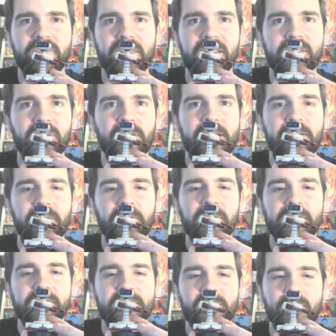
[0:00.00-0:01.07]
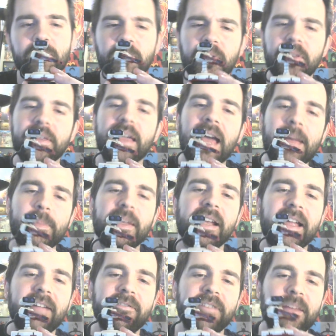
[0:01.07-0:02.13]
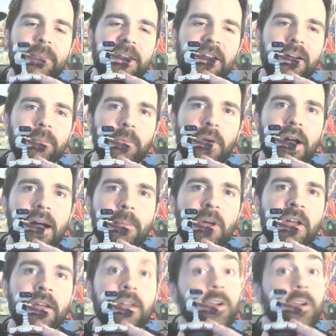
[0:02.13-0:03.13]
Didn't turn out good. So I'm really happy to have Famicom ROB.